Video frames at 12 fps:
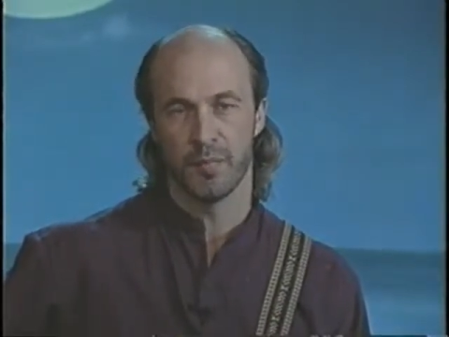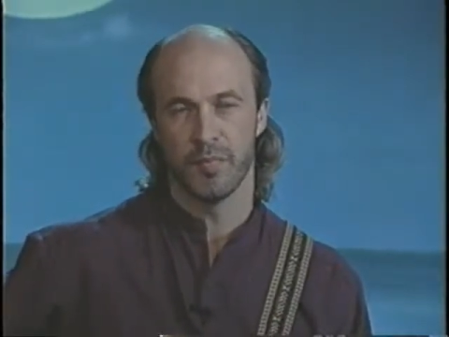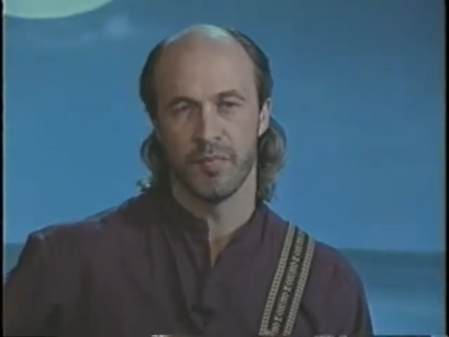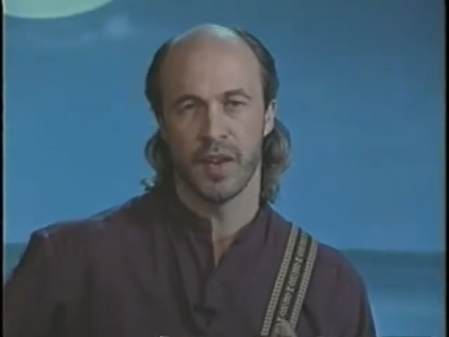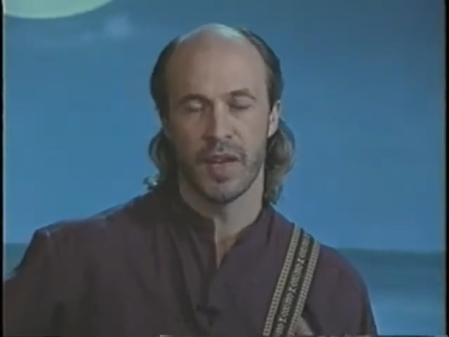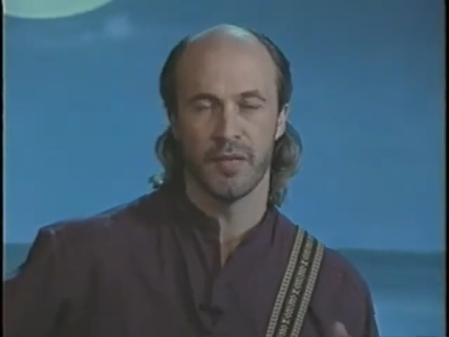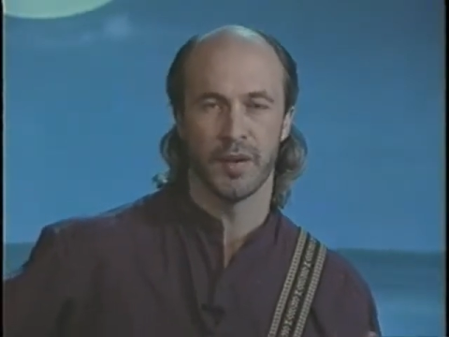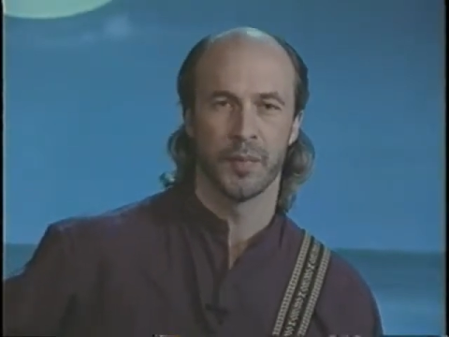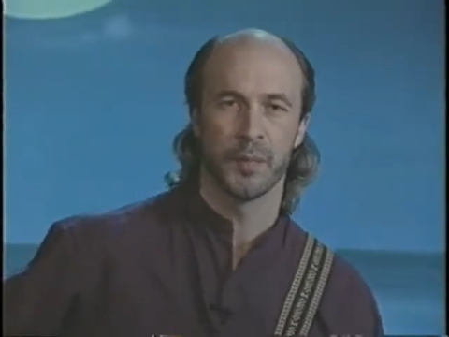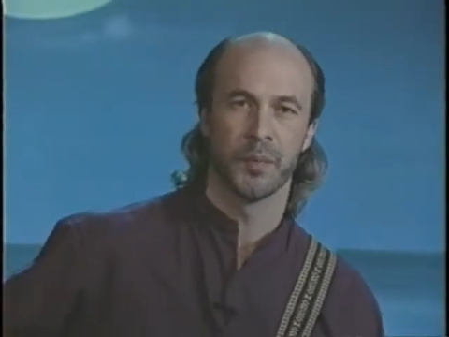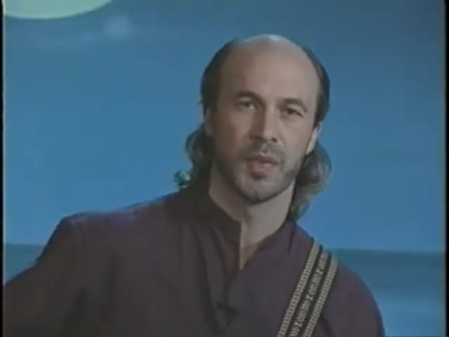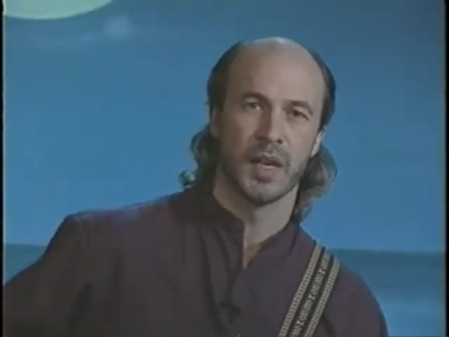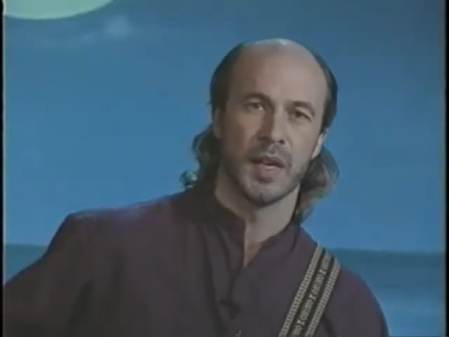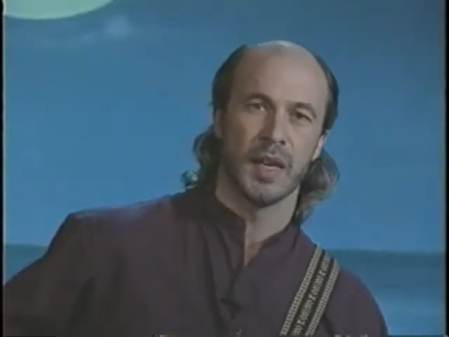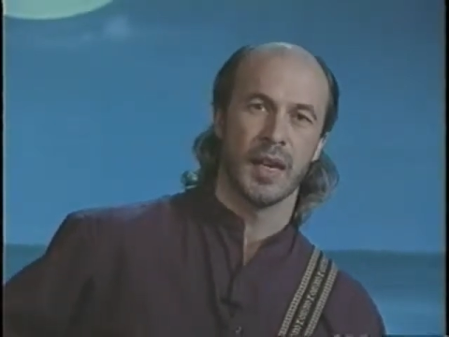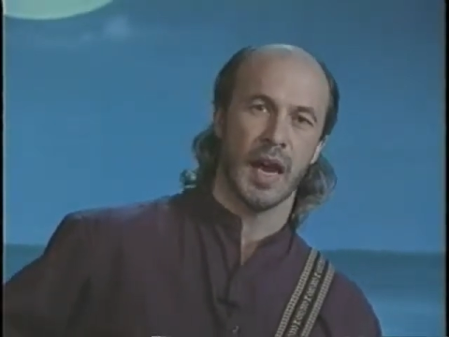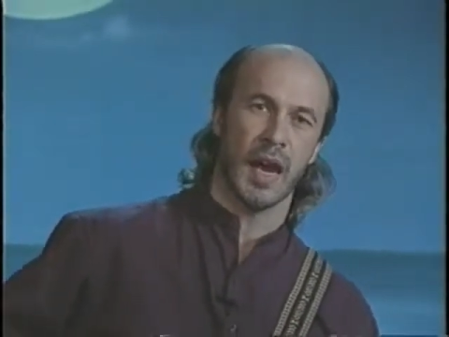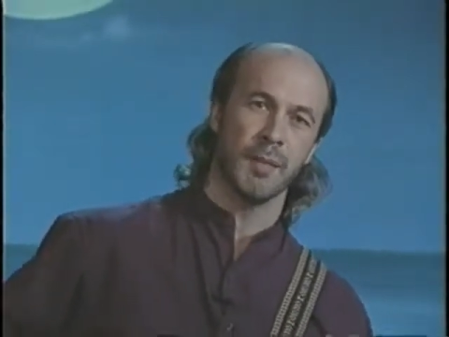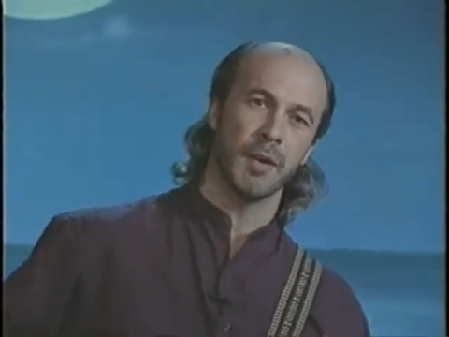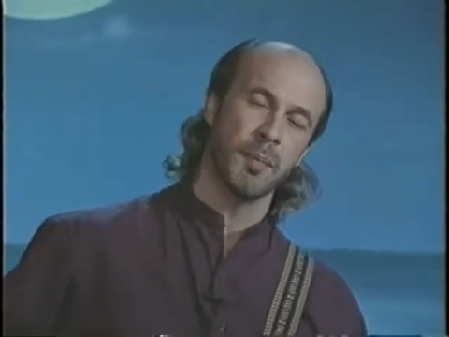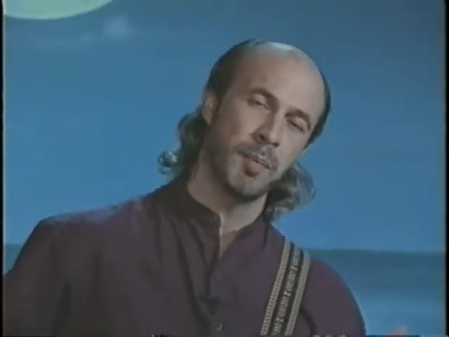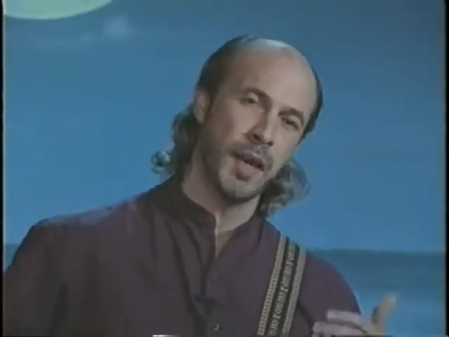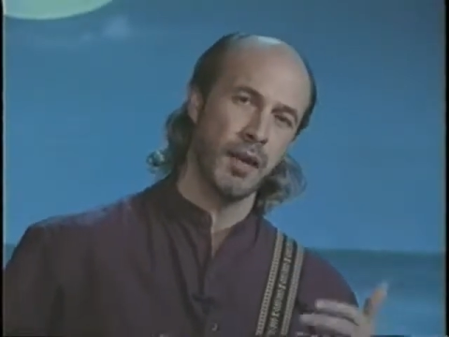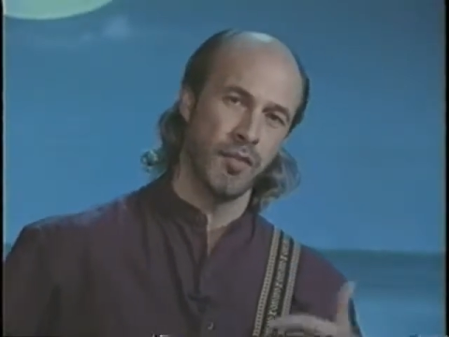flavor. Now, I'm going to
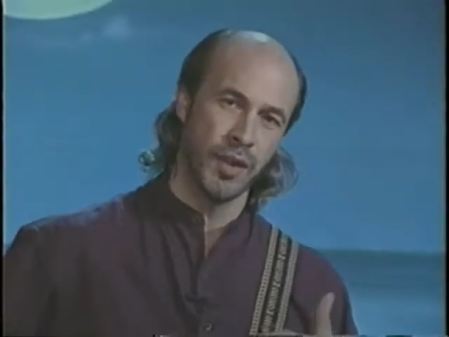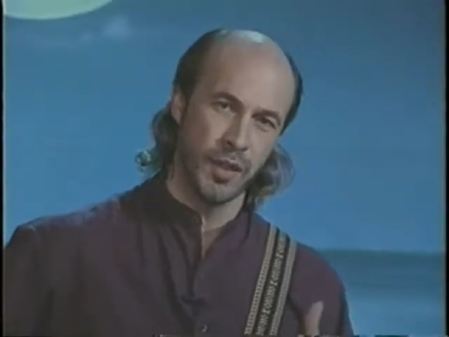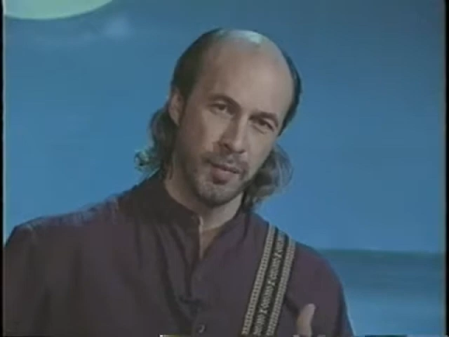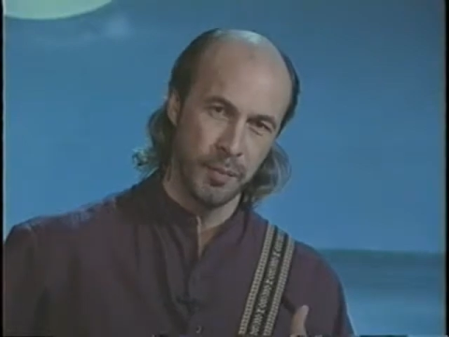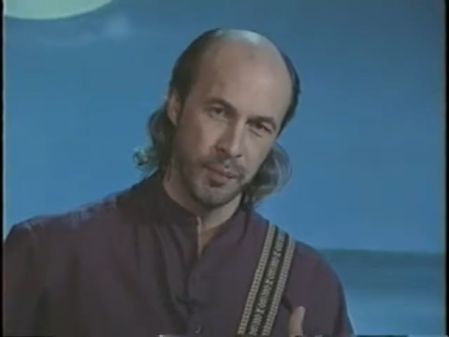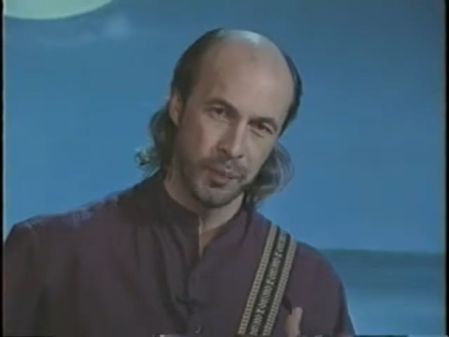play a rhythm,